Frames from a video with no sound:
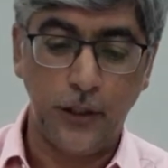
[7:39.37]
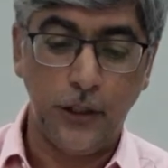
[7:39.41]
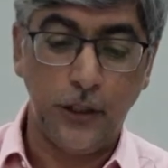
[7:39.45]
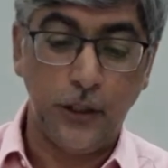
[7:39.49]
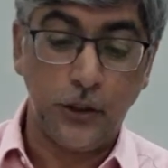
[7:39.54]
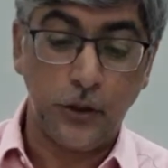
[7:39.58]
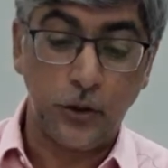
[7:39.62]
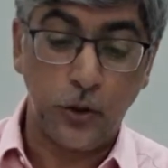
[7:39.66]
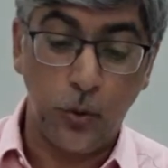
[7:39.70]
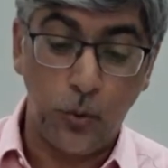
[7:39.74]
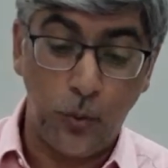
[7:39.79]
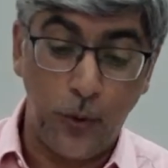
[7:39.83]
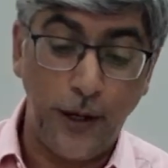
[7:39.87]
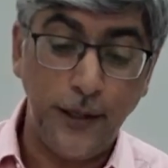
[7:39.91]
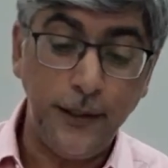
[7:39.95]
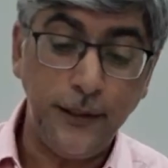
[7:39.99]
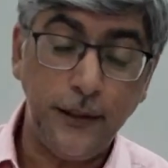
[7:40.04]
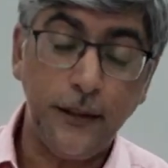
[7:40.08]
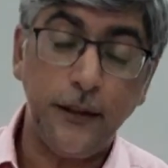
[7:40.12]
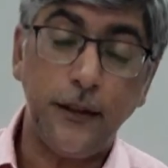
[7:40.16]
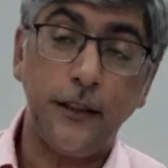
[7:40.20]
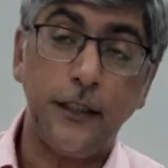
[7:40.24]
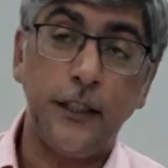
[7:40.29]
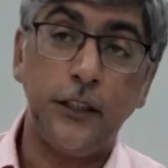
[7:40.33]
So one
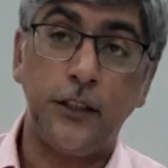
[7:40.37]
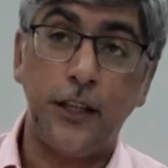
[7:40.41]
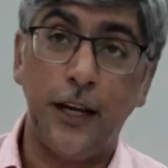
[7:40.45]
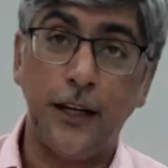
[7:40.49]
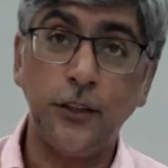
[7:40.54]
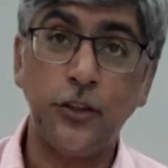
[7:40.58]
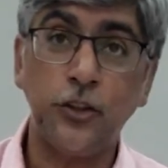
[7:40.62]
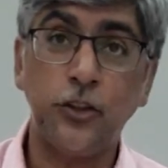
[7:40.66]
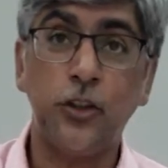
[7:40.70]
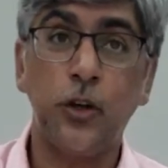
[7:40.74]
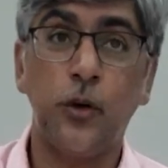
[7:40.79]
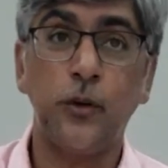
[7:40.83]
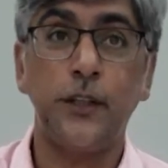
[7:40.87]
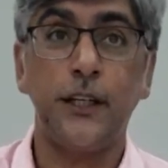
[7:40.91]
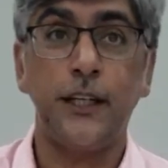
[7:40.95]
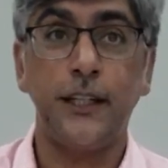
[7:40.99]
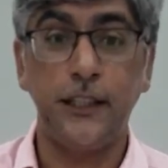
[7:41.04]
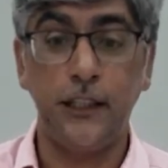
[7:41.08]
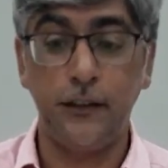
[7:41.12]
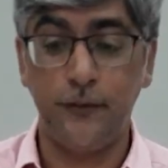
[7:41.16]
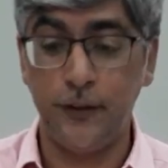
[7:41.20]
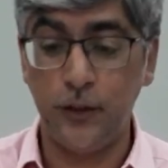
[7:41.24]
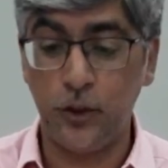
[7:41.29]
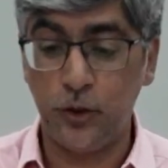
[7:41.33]
does show the
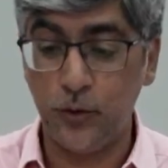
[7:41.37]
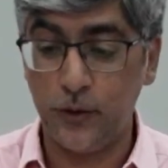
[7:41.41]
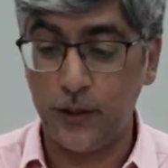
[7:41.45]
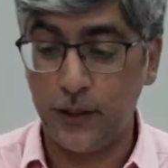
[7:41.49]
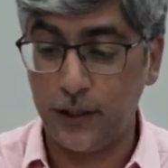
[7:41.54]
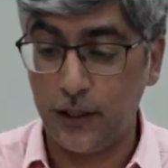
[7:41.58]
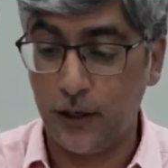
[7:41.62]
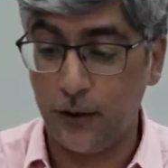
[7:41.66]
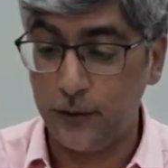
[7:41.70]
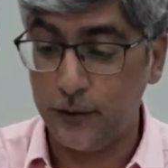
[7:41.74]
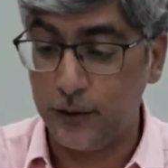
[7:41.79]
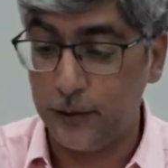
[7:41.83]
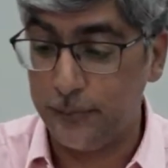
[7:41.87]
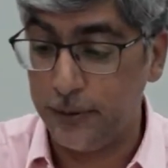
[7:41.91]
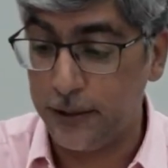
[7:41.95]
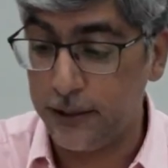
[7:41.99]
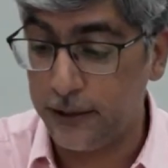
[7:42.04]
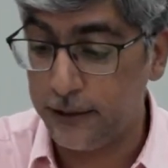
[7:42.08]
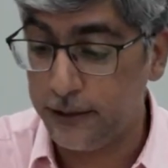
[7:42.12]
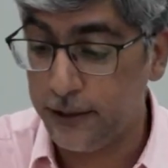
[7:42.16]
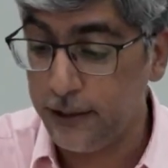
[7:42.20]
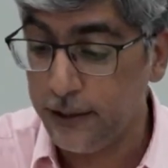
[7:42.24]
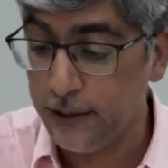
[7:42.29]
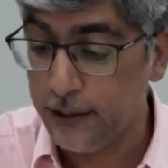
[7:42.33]
individual
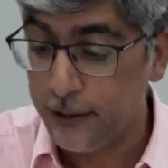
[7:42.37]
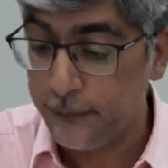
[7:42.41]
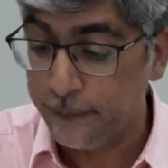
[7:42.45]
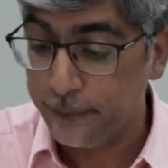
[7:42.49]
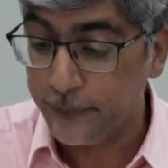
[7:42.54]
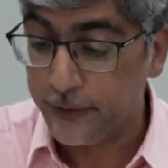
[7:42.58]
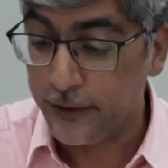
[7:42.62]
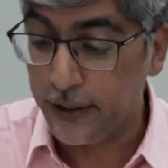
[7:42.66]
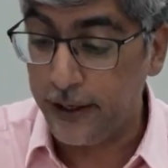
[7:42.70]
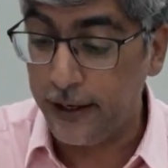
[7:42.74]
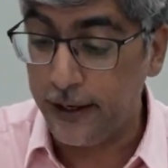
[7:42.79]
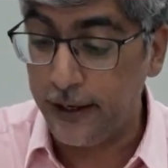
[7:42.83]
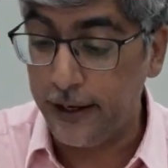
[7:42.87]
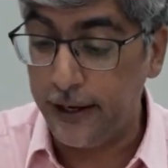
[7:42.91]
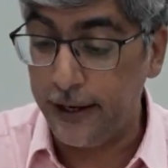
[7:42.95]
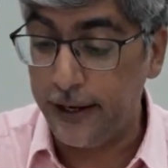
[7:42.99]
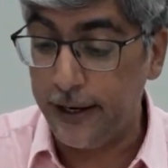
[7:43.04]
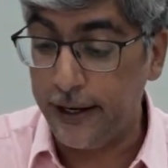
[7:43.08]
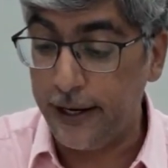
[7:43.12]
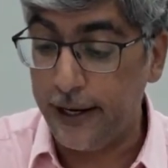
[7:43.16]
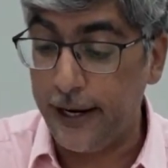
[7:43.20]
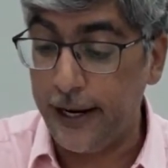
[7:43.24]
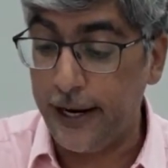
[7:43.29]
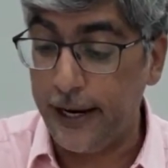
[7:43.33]
accountability,
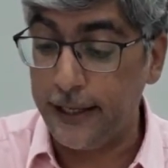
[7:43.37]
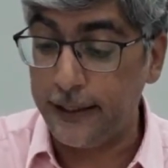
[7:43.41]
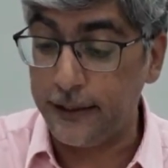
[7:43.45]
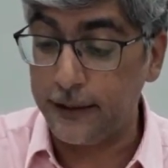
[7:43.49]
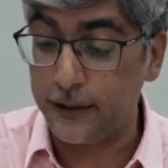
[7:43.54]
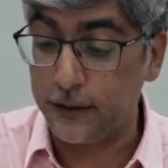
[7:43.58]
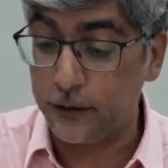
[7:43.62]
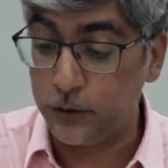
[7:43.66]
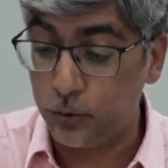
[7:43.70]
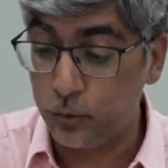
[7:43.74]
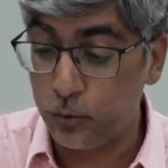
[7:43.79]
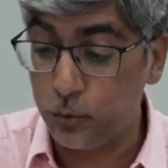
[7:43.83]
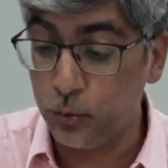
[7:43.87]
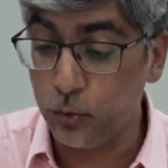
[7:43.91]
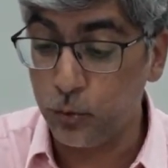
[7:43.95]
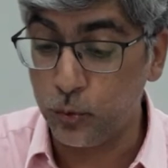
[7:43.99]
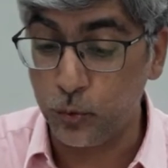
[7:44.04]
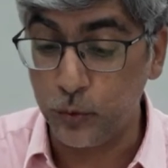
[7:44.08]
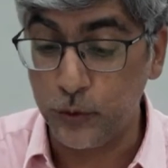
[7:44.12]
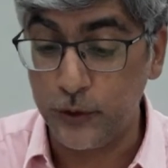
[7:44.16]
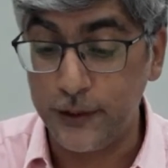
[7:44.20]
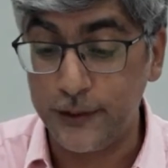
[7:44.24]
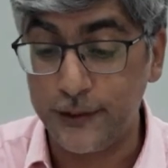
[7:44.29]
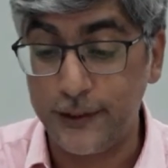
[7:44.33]
and two
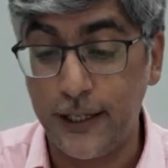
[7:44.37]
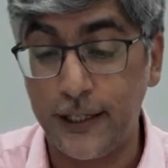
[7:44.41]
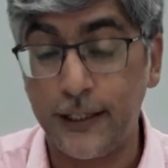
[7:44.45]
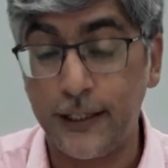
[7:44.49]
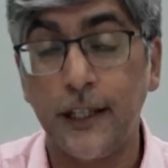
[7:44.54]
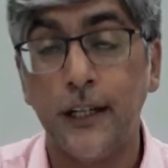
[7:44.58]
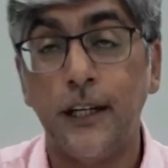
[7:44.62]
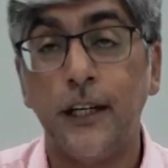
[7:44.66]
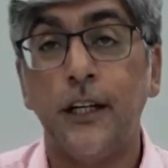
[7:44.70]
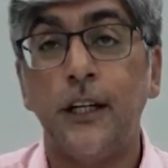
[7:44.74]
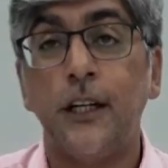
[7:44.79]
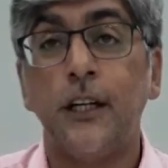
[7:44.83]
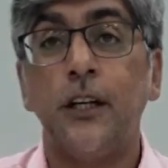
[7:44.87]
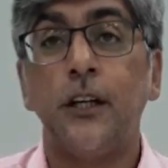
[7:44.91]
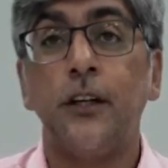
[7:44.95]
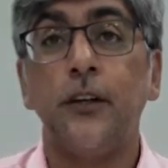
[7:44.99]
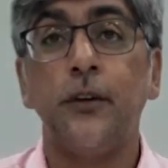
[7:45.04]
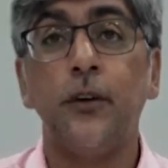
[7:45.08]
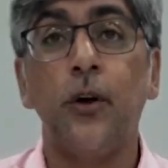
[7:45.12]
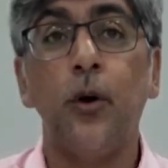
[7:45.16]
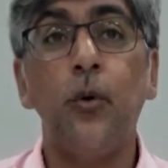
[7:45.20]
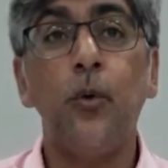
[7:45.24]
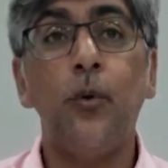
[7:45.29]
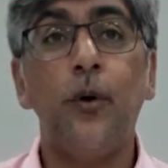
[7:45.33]
is that
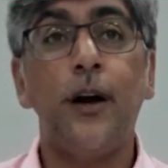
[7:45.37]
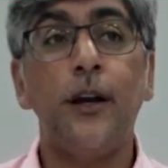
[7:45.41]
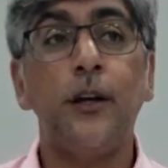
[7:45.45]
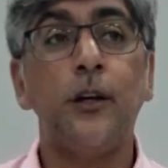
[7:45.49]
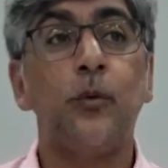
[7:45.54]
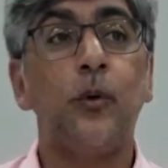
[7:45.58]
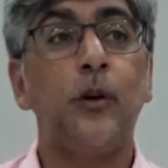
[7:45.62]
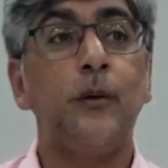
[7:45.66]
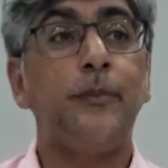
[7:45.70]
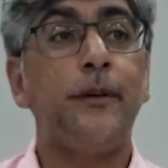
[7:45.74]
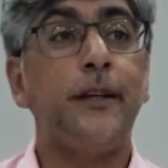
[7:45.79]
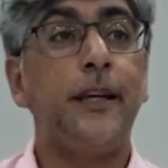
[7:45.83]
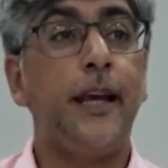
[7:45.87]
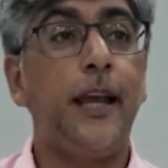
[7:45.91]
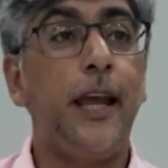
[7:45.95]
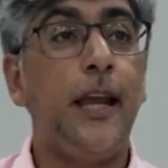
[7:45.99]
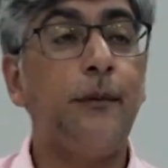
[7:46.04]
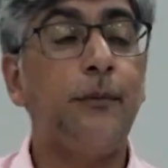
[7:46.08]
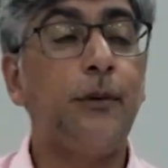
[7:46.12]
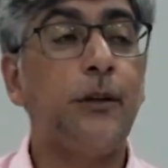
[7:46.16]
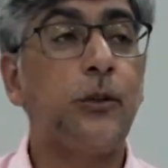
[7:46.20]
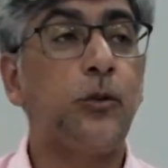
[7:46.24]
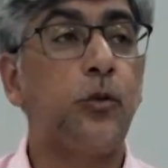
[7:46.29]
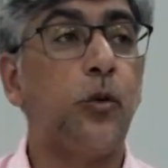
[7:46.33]
no one will be
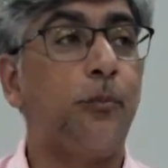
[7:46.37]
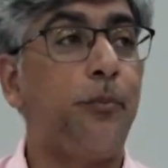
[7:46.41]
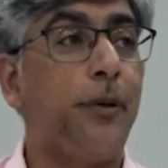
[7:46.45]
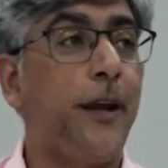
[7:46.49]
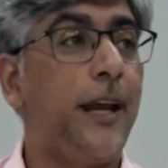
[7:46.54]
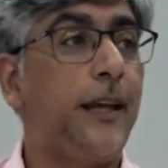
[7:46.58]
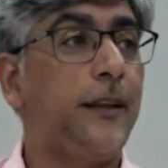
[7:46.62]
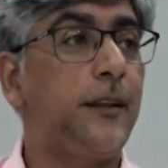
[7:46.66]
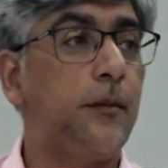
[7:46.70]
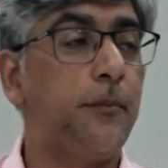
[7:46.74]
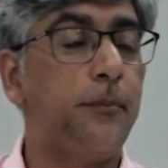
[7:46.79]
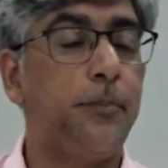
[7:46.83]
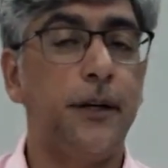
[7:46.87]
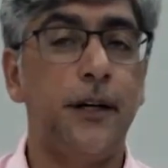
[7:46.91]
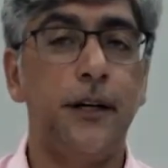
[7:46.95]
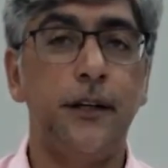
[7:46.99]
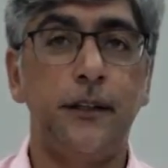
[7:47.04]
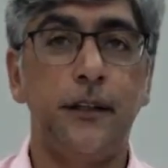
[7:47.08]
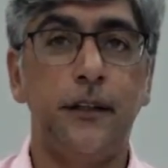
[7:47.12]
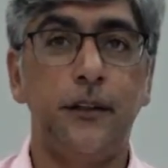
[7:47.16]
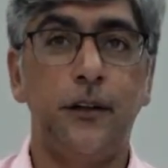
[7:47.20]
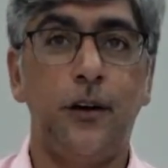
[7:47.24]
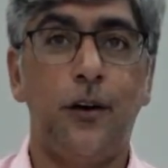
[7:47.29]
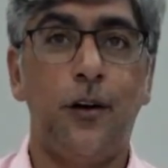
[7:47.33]
able to bear the
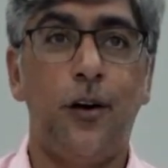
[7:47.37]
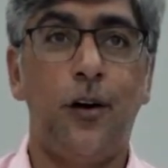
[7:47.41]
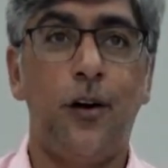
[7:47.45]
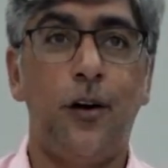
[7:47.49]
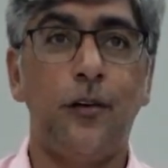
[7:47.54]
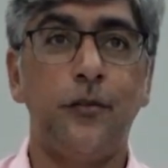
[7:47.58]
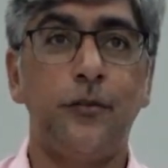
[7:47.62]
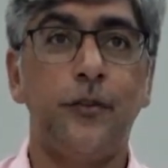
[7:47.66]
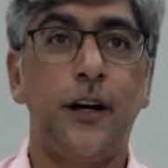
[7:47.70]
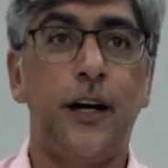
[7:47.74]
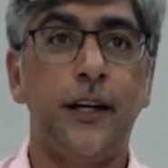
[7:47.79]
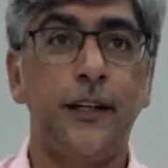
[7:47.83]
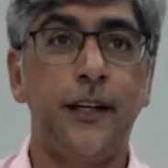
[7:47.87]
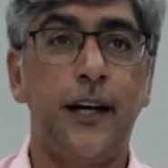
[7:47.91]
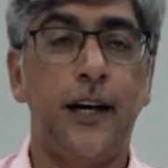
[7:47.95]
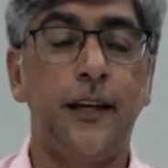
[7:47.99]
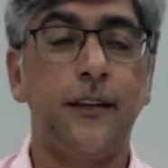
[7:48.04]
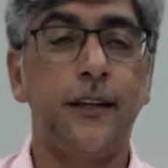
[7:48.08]
burden of another.